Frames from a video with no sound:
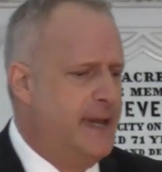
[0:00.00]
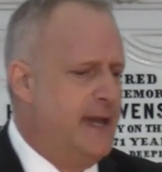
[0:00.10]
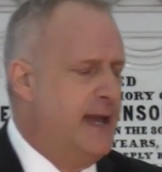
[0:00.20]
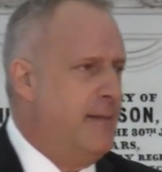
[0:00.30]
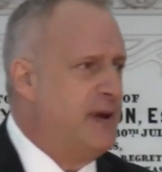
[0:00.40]

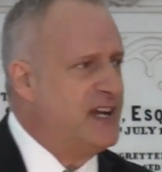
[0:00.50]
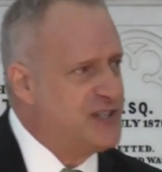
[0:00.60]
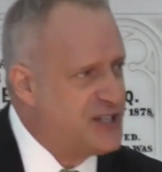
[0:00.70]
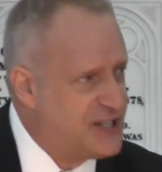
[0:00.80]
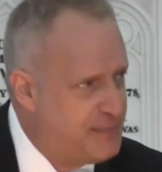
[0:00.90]
Because
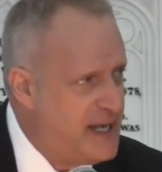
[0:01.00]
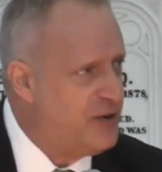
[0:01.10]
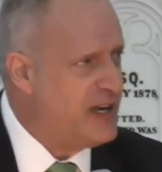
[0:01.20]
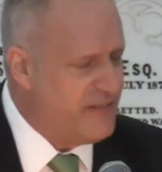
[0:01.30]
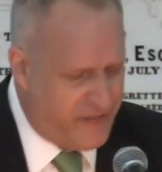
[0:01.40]

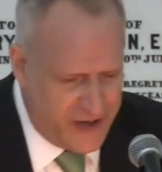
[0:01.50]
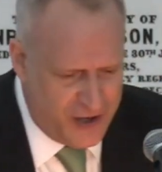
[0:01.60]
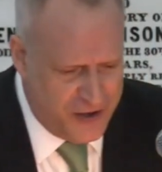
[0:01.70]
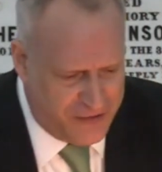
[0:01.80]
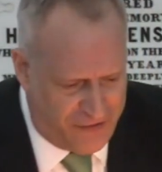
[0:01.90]

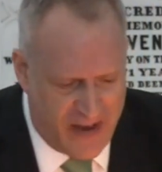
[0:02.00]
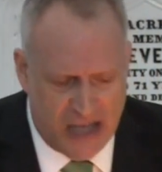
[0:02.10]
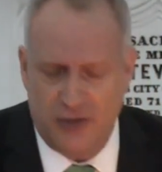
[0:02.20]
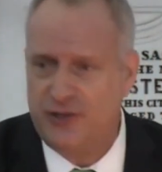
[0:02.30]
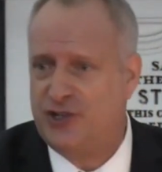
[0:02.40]
Spirit-filled
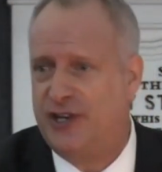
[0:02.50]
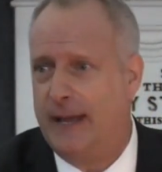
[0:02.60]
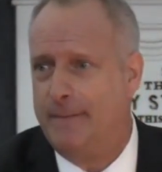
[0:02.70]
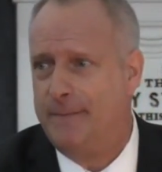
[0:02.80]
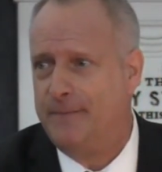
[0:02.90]

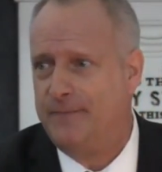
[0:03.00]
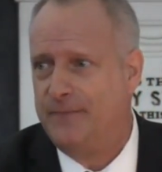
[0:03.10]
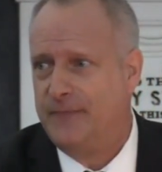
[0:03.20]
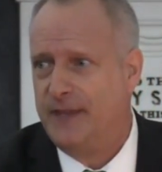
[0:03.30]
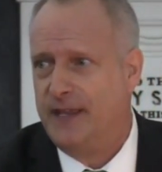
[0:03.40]
fellowship
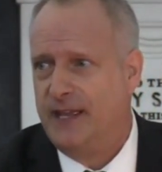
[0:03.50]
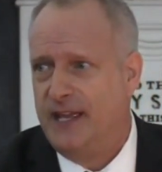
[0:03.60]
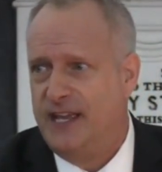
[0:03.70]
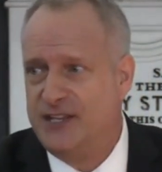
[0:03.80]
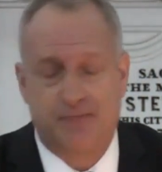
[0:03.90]

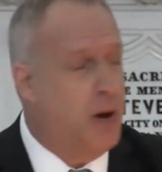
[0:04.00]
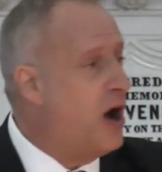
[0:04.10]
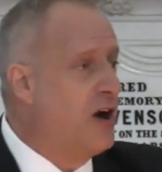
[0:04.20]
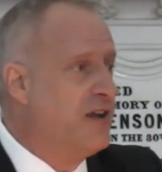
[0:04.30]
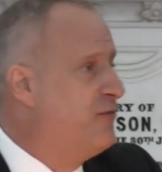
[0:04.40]
is
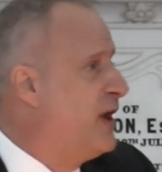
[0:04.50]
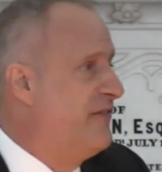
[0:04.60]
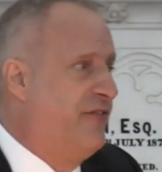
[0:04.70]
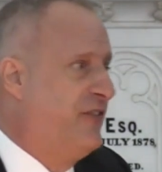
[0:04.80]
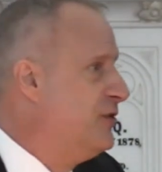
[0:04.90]
part of what
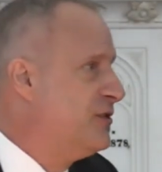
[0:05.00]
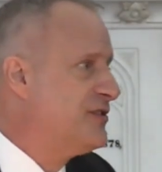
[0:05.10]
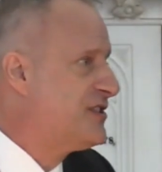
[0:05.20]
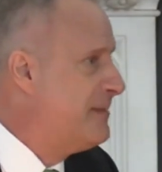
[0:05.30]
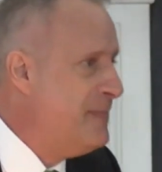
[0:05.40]
fuels
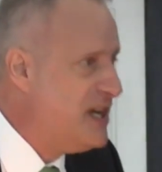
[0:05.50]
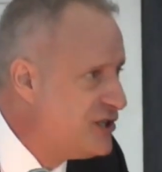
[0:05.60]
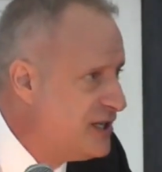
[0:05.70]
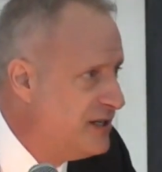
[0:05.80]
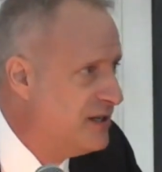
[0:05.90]
the
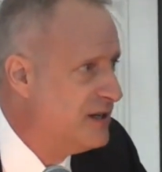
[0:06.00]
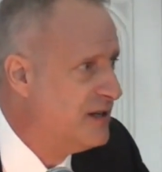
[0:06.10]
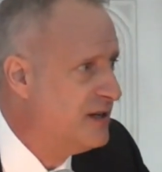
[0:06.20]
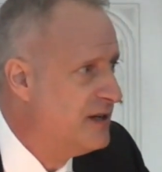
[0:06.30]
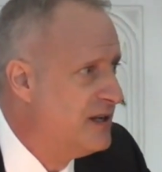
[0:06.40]
mission.
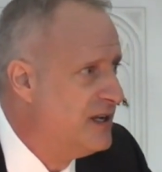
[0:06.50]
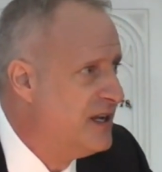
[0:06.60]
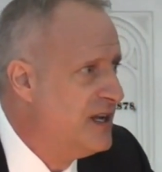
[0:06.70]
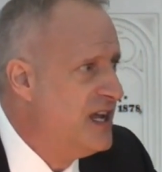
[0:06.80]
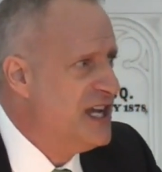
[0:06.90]

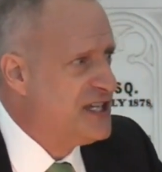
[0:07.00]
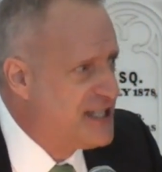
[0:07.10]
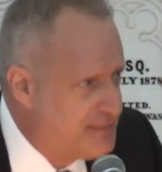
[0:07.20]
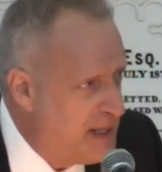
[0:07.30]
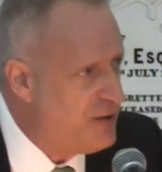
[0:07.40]

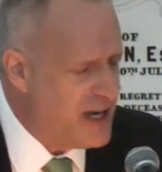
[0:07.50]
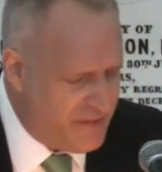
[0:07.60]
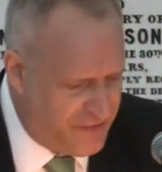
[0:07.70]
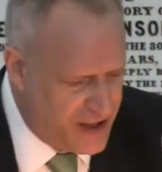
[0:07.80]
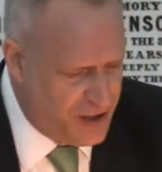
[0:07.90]

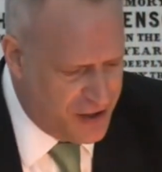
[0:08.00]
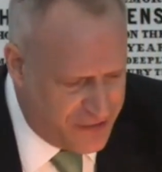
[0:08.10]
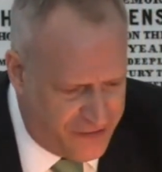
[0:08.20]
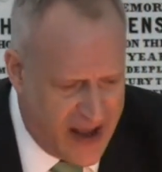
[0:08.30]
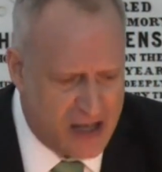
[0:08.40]
Spirit-filled
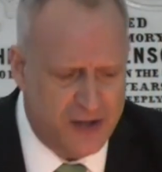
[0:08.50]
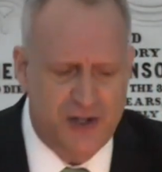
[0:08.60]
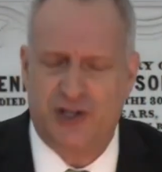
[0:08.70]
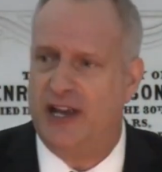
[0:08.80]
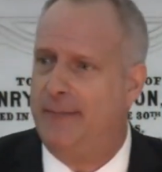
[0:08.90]

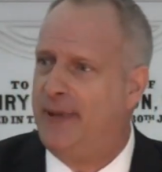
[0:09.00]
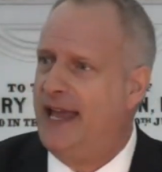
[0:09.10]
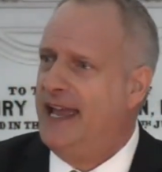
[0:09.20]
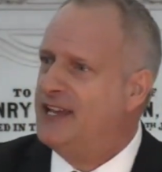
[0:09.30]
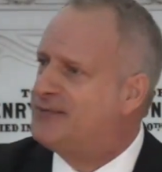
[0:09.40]
fellowship
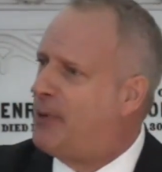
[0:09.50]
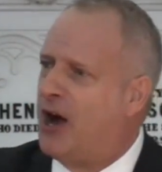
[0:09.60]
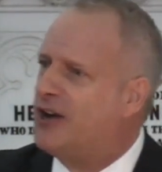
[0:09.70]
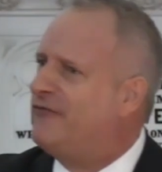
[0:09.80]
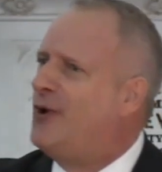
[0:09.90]
is
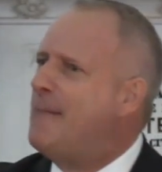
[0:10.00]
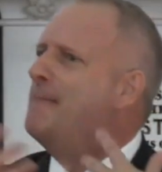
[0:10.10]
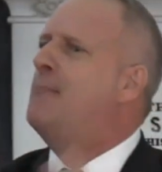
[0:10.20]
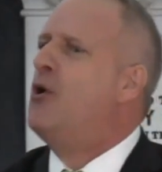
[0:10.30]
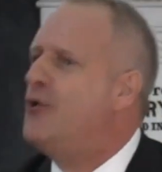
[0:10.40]
part of what
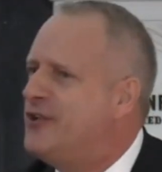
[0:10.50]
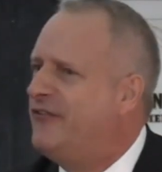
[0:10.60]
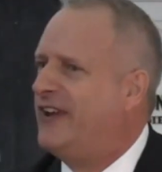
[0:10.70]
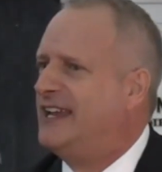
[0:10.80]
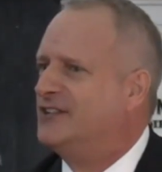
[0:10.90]

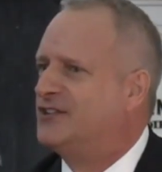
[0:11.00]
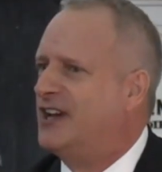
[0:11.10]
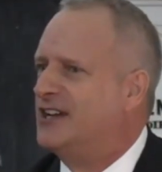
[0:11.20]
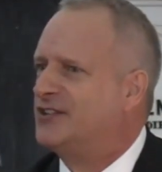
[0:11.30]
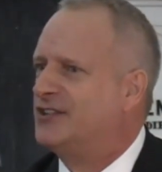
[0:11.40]
motivates
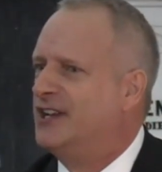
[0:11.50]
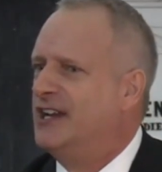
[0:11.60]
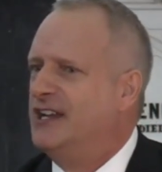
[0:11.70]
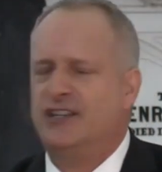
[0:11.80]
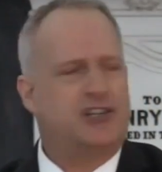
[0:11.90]
us
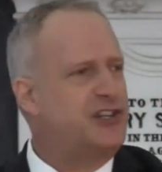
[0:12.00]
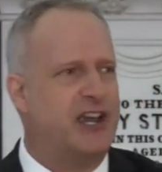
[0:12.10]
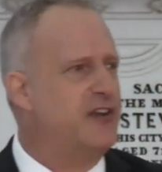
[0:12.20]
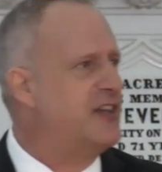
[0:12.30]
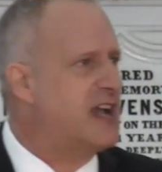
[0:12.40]
to
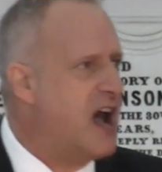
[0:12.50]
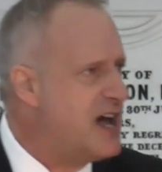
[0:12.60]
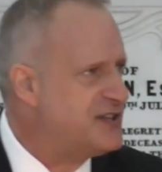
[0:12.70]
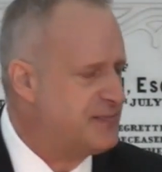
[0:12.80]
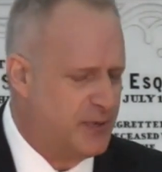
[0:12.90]
share the
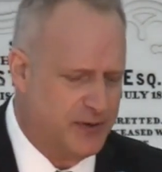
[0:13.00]
gospel.